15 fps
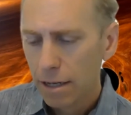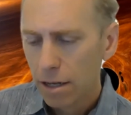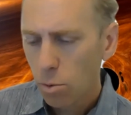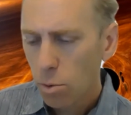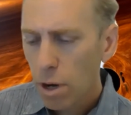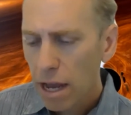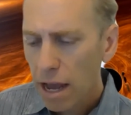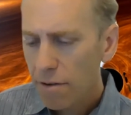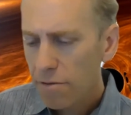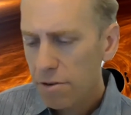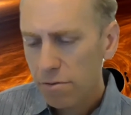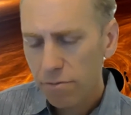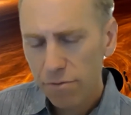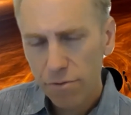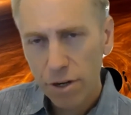we
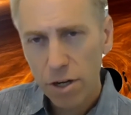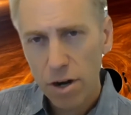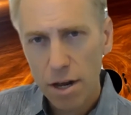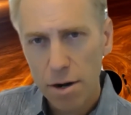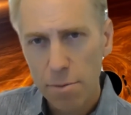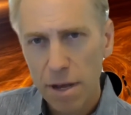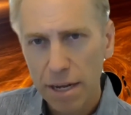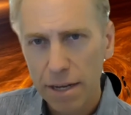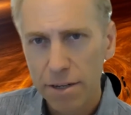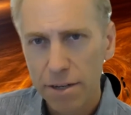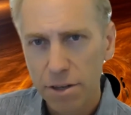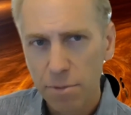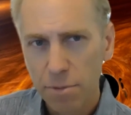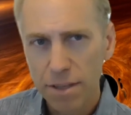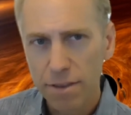haven't figured out a
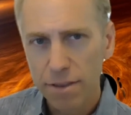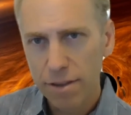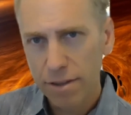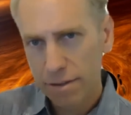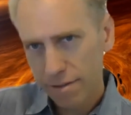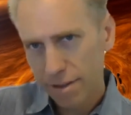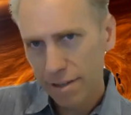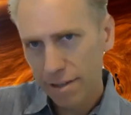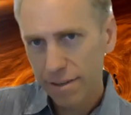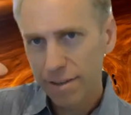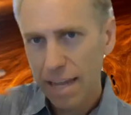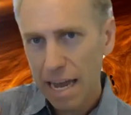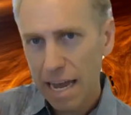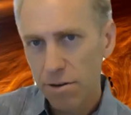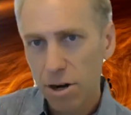mechanism. This is
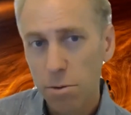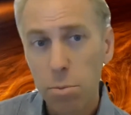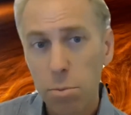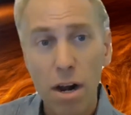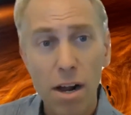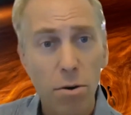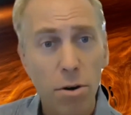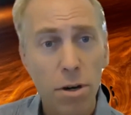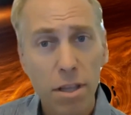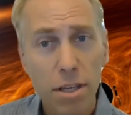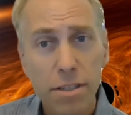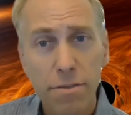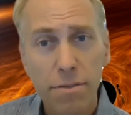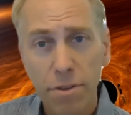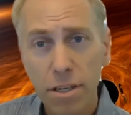down our priority
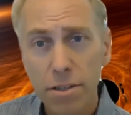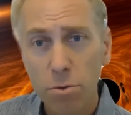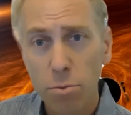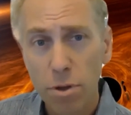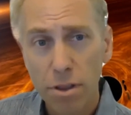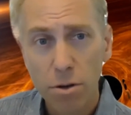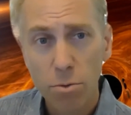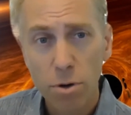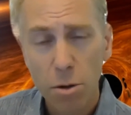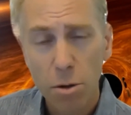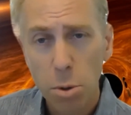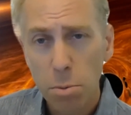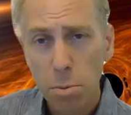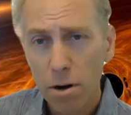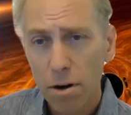list of things that we think would
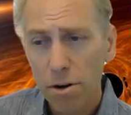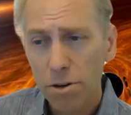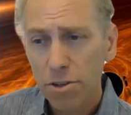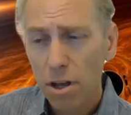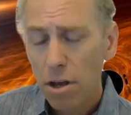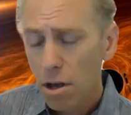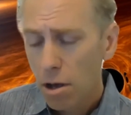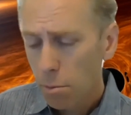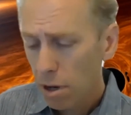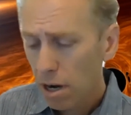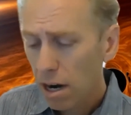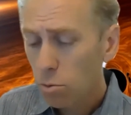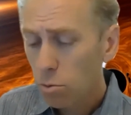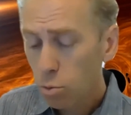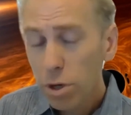help our partners. But
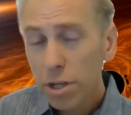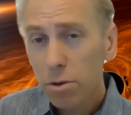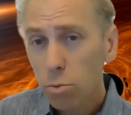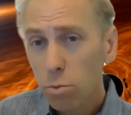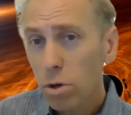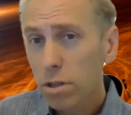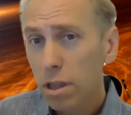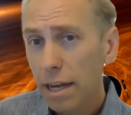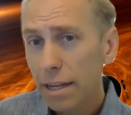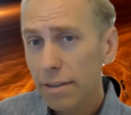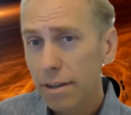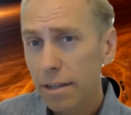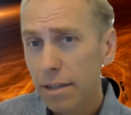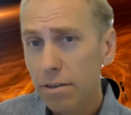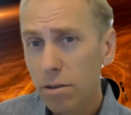I really would like
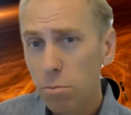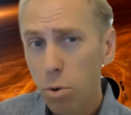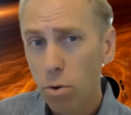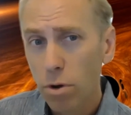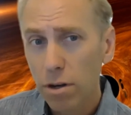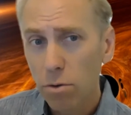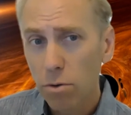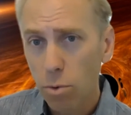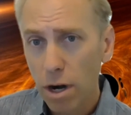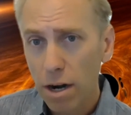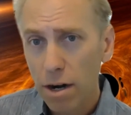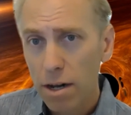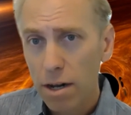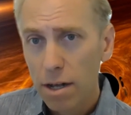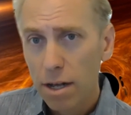to get to the point
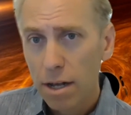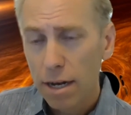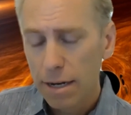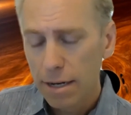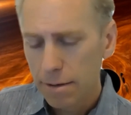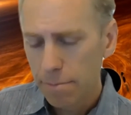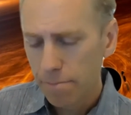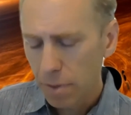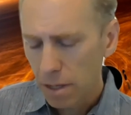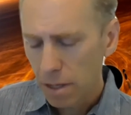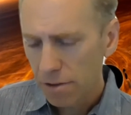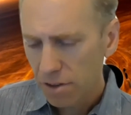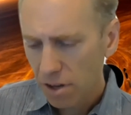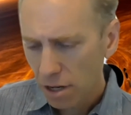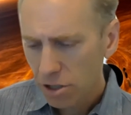where
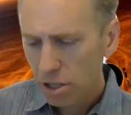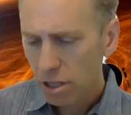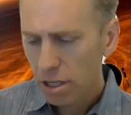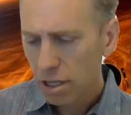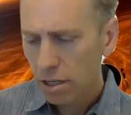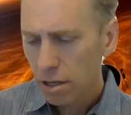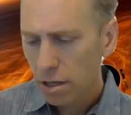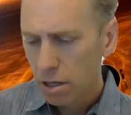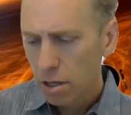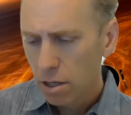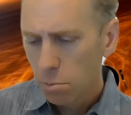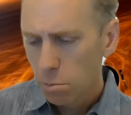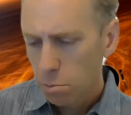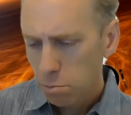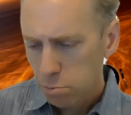essentially
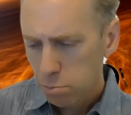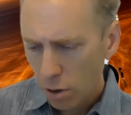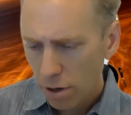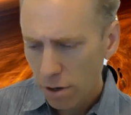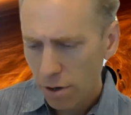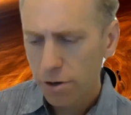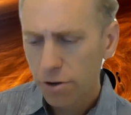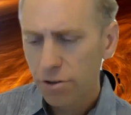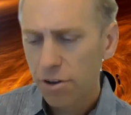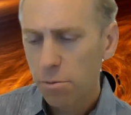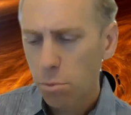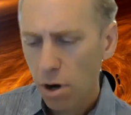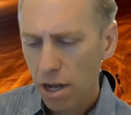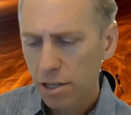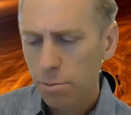partners
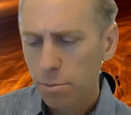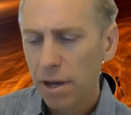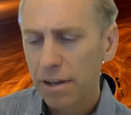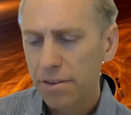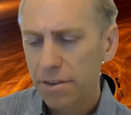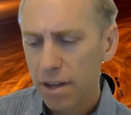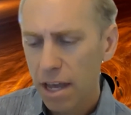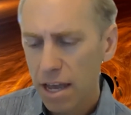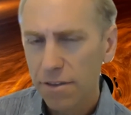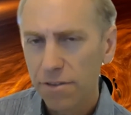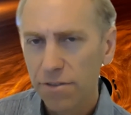and prospects can